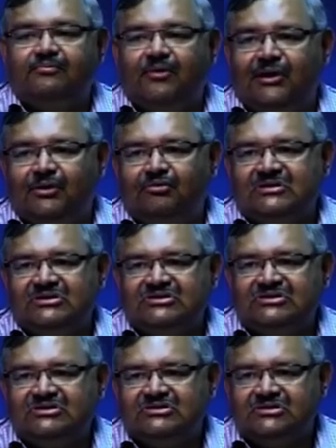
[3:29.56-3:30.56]
volume
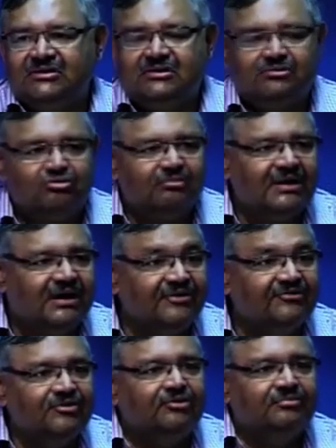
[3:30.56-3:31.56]
is to be
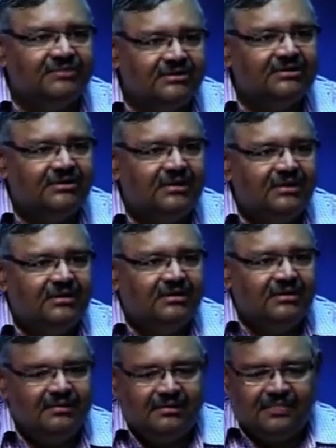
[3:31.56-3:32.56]
assumed.
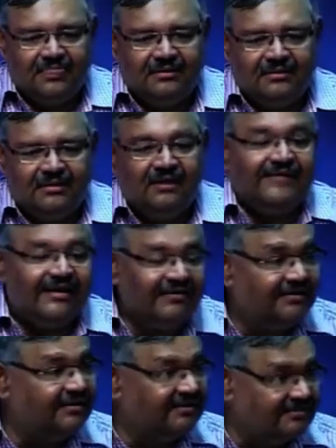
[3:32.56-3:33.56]
In fact, in
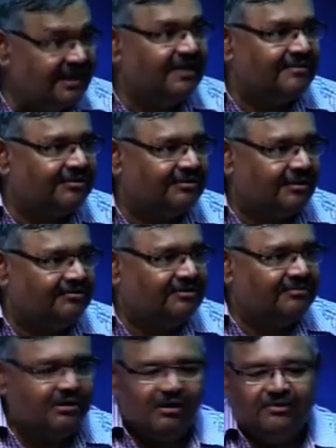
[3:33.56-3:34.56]
the design methodology,
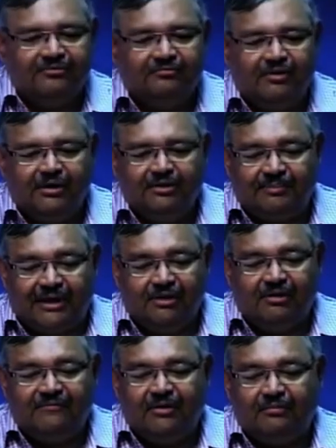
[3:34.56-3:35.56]
because
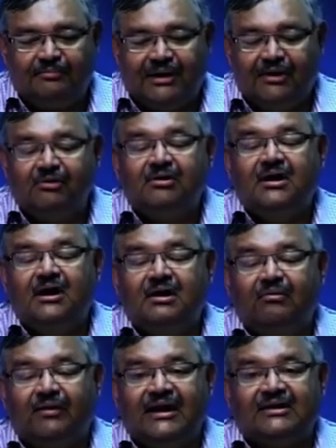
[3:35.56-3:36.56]
payload, payload
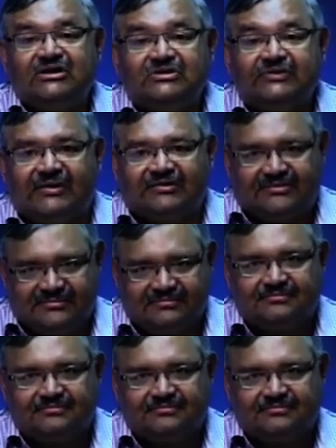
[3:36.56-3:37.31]
uh, weight is fixed.